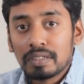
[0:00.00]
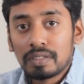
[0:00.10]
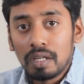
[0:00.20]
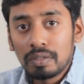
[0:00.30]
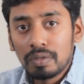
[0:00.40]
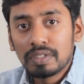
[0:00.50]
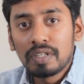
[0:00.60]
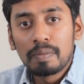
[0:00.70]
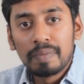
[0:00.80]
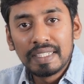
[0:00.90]
shortcodes
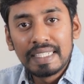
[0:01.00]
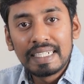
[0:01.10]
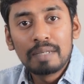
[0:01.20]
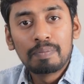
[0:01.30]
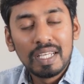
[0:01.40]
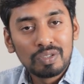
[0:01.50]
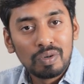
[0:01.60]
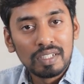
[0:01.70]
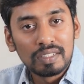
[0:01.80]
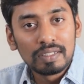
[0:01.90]
are basically
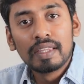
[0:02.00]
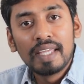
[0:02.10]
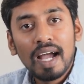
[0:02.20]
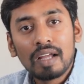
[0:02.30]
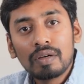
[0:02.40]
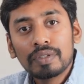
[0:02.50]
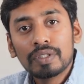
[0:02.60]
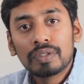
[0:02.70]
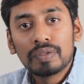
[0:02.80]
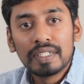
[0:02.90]
placeholders. They allow
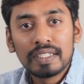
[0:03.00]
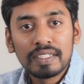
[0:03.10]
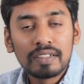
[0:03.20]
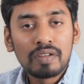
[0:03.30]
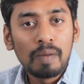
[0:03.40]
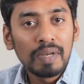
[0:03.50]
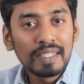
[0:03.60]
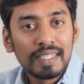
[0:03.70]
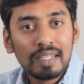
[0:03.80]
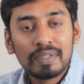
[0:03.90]
you to insert
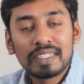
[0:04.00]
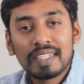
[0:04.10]
complex elements